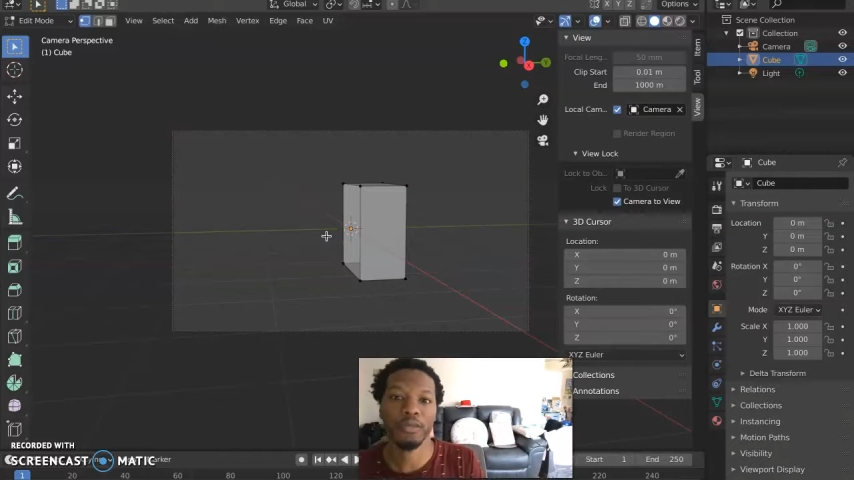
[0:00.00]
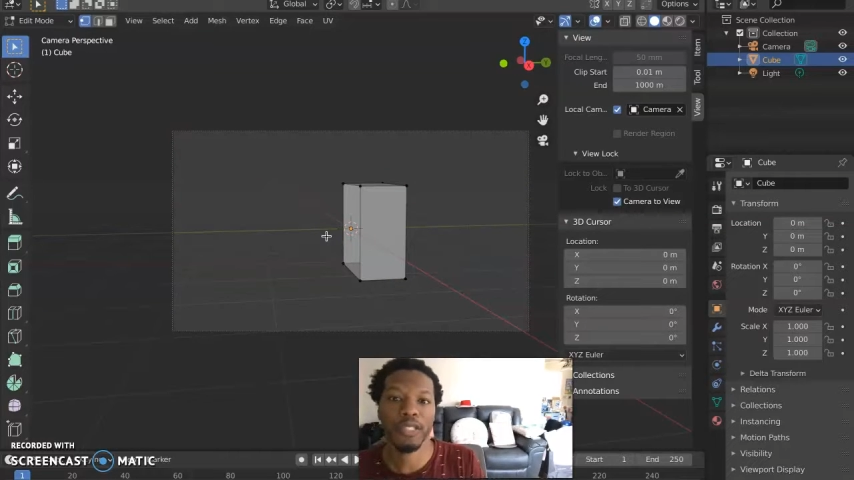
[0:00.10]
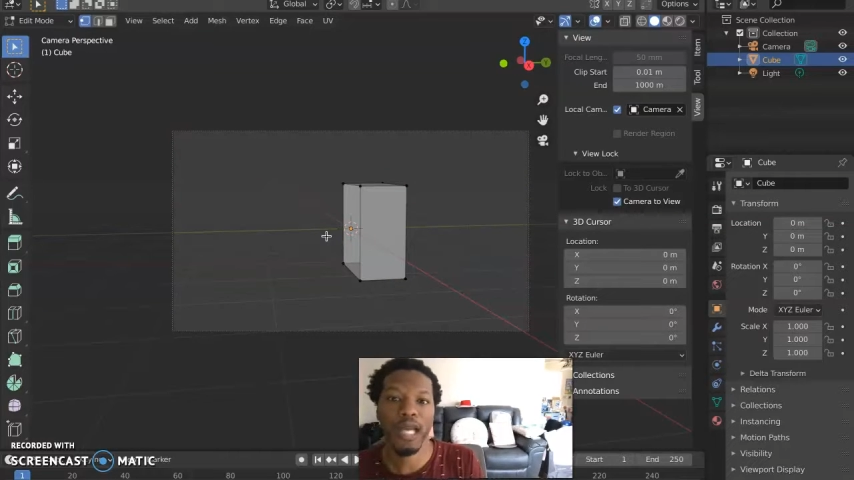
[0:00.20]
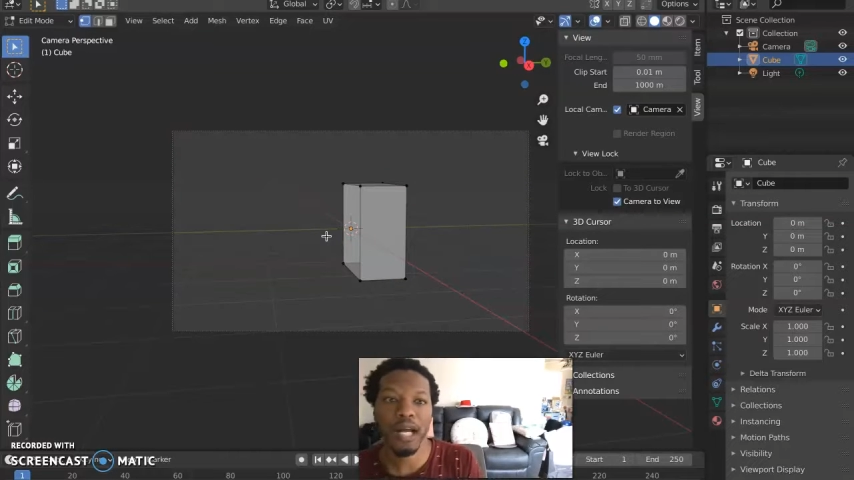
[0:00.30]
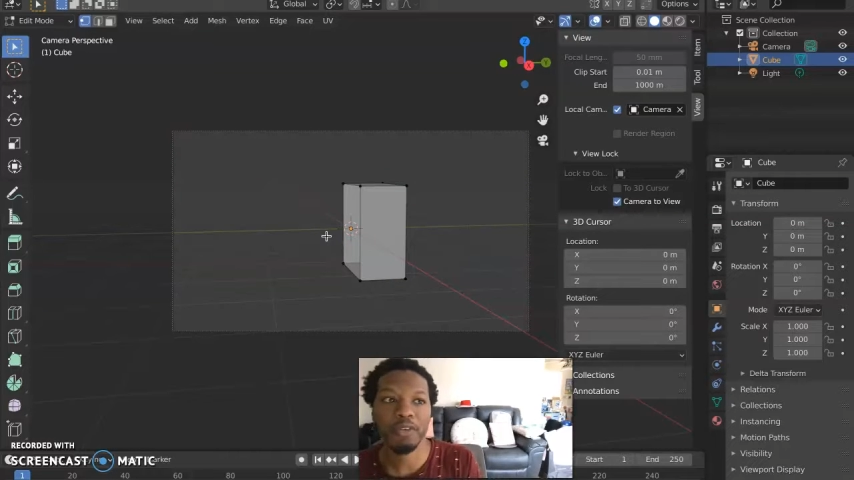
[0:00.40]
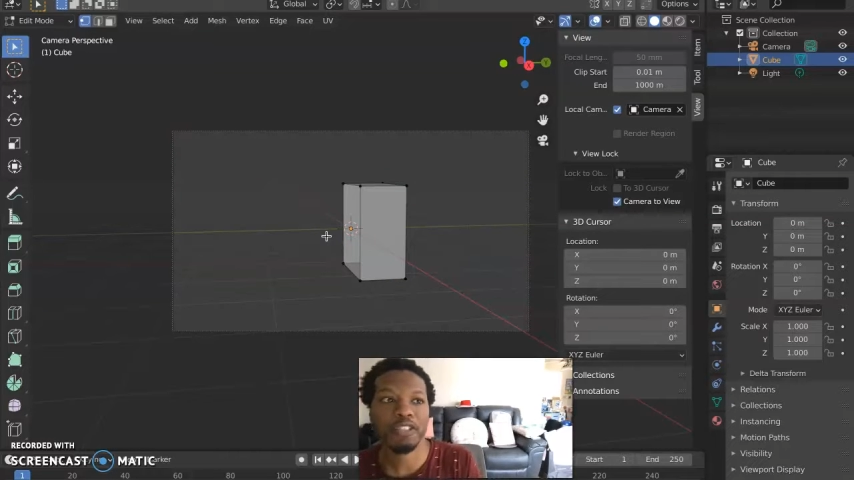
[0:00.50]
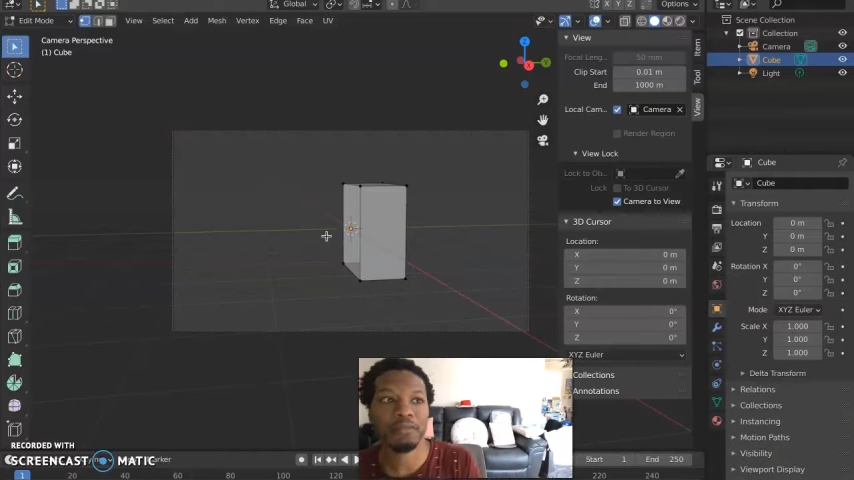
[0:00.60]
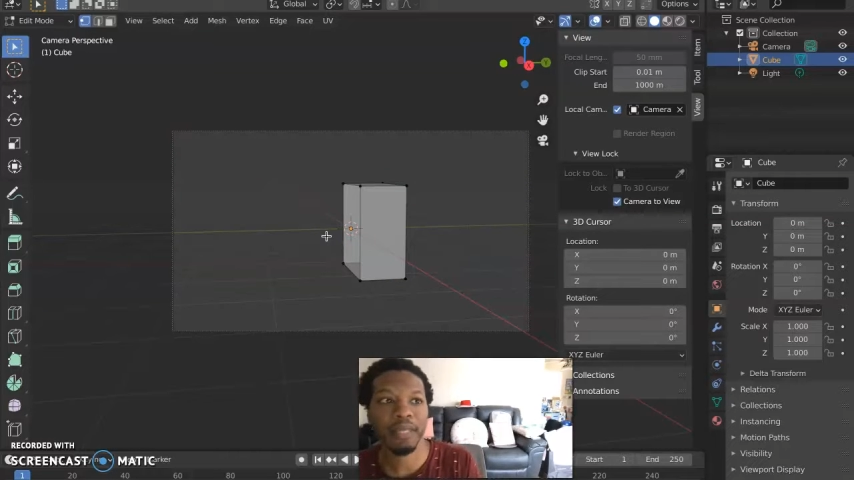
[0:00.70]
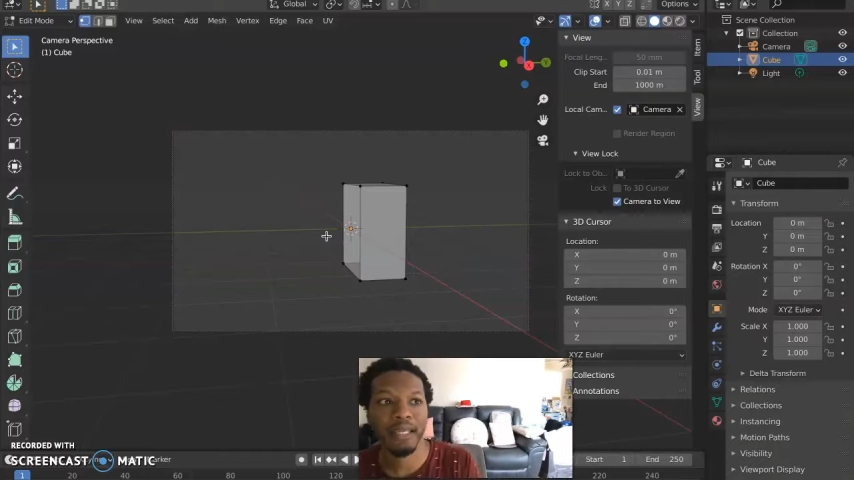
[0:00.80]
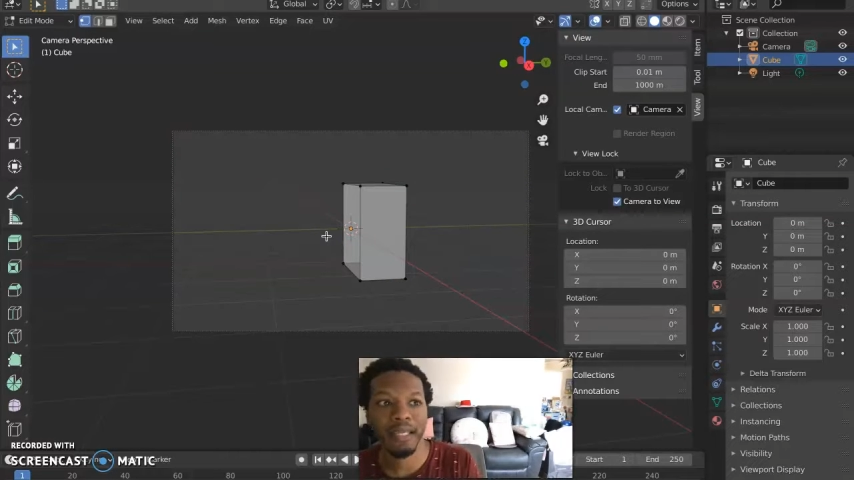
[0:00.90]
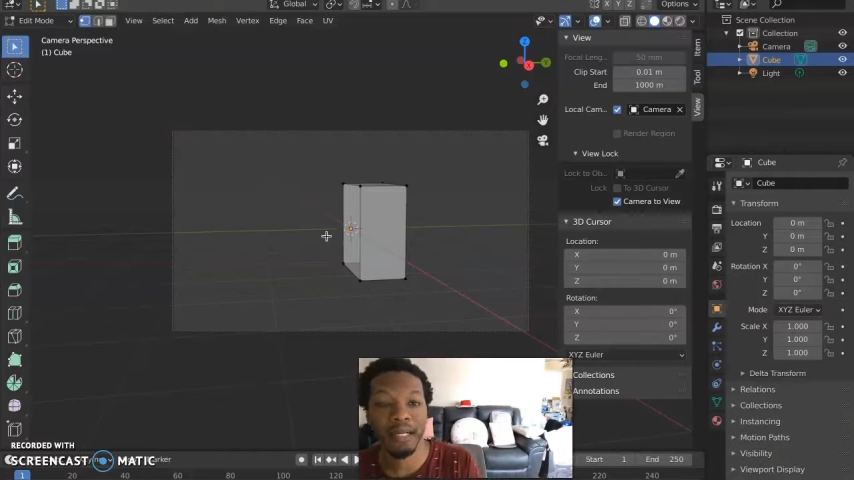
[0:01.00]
you is how to make